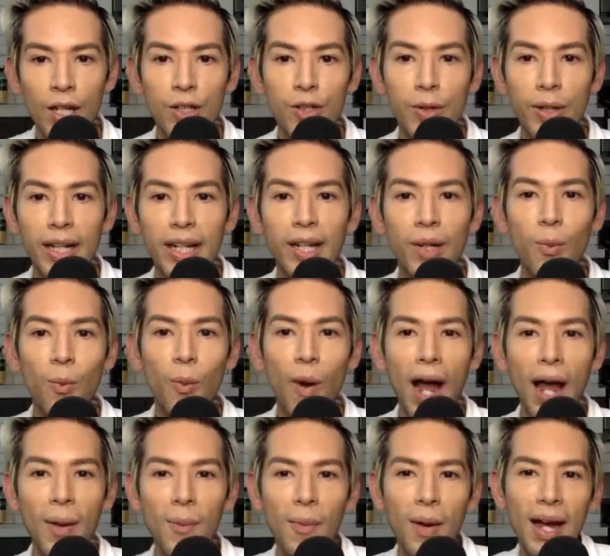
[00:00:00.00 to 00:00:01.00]
Drinking
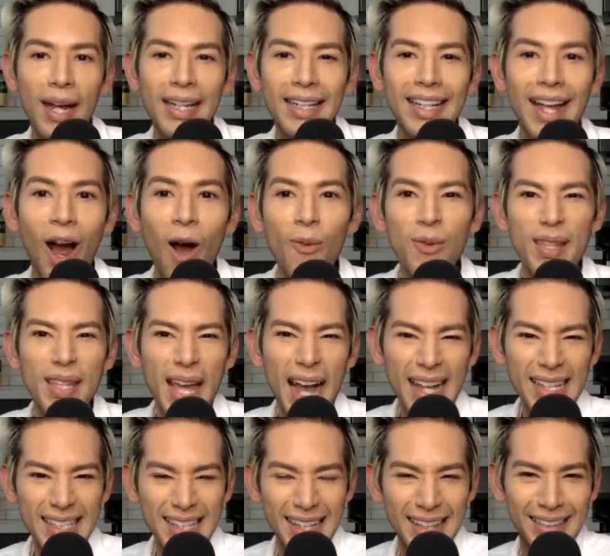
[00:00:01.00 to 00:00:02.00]
white wine. Oh,
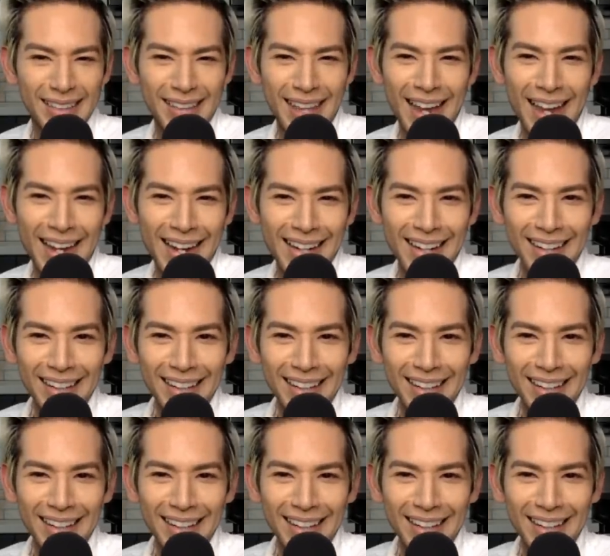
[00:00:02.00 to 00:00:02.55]
yes, Elaine.